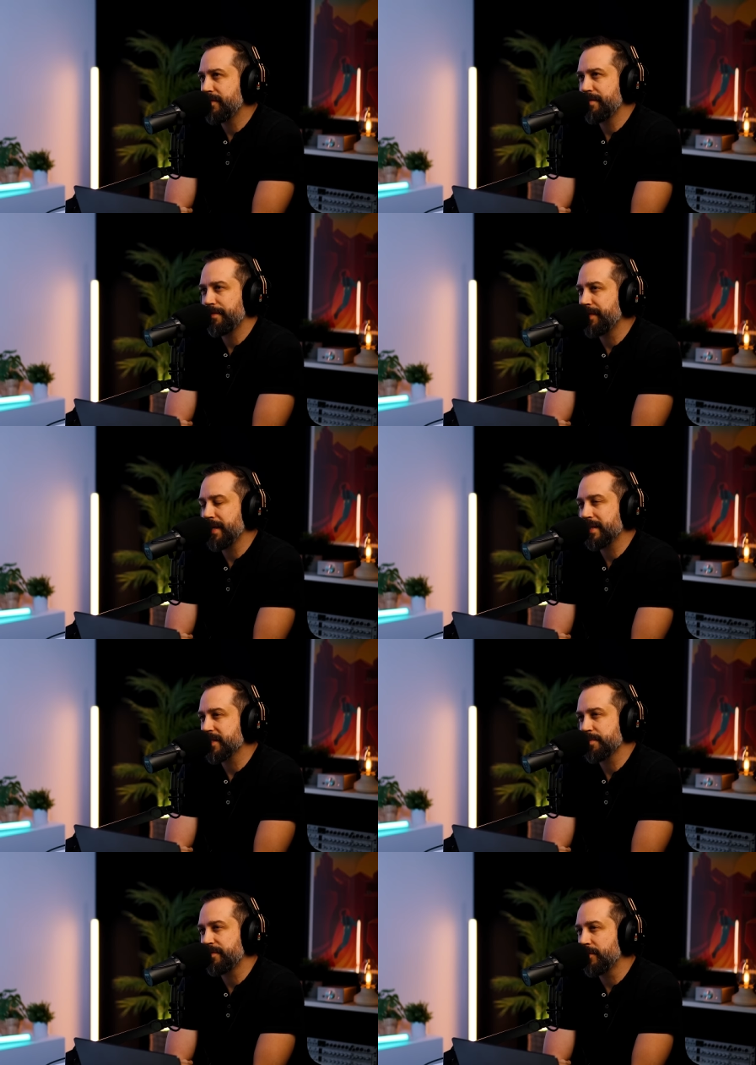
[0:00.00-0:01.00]
I've never felt like
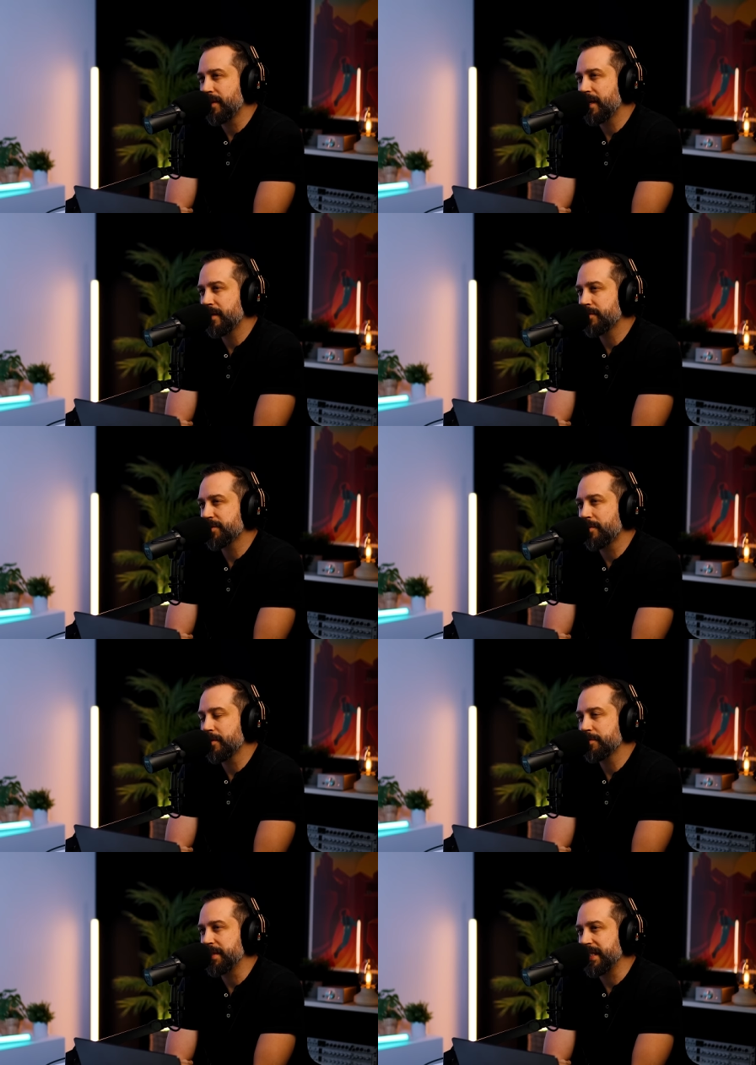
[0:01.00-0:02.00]
this before. I don't know what's it's,
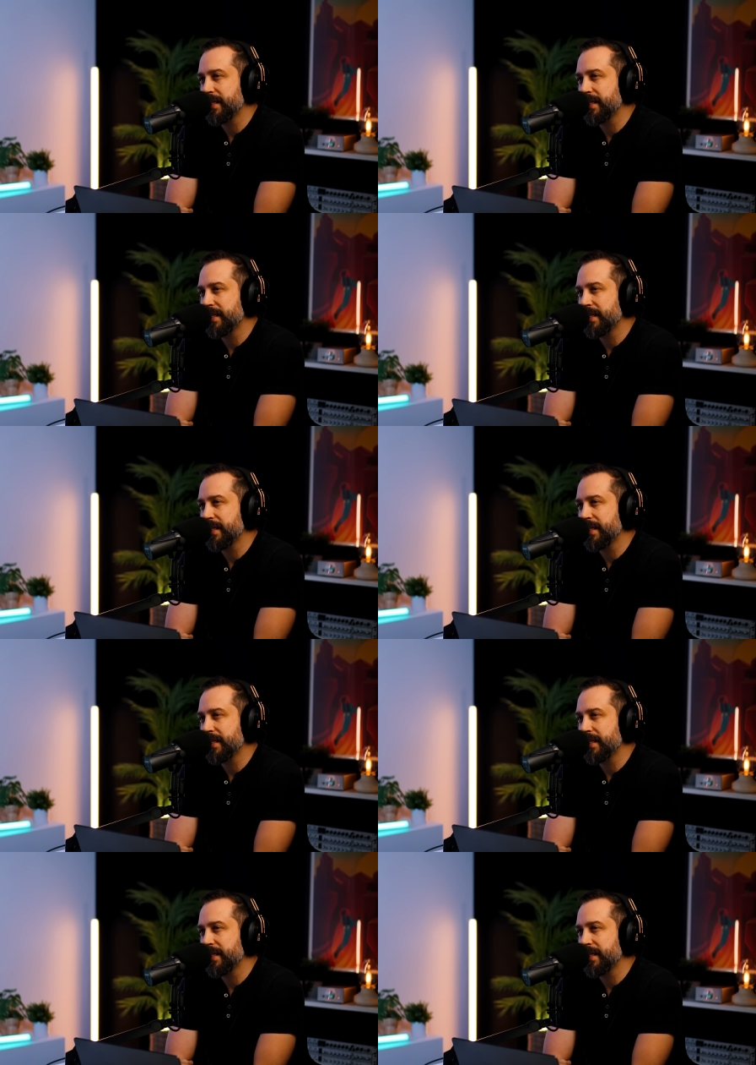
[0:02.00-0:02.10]
wrong with me.